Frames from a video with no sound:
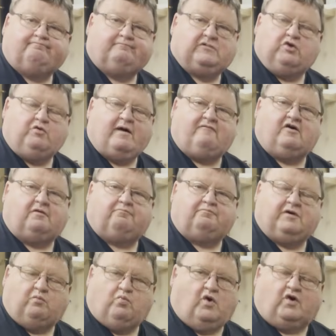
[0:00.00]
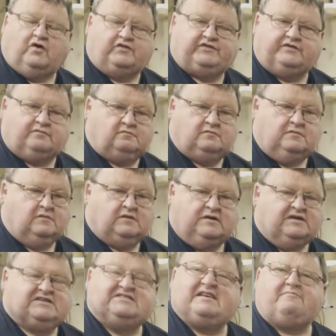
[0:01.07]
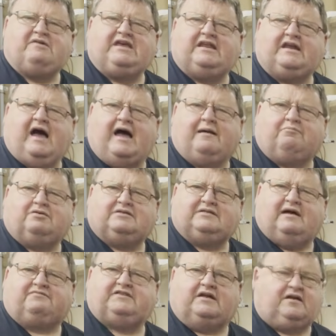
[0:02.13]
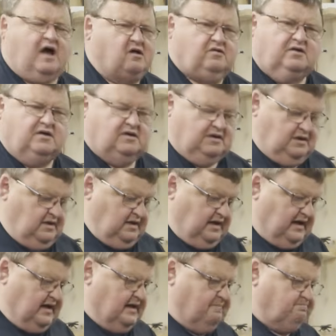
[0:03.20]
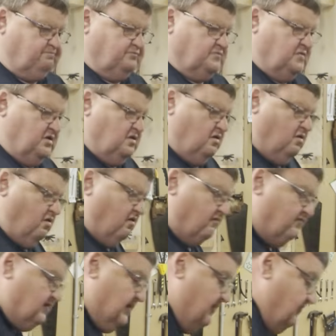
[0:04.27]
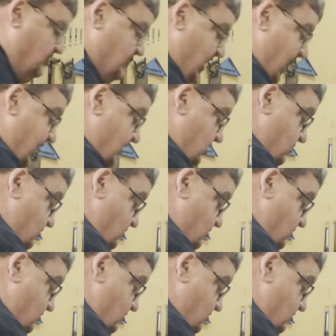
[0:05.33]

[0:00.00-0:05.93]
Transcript: whoever it was, send me your name. I'd love to know. I've given that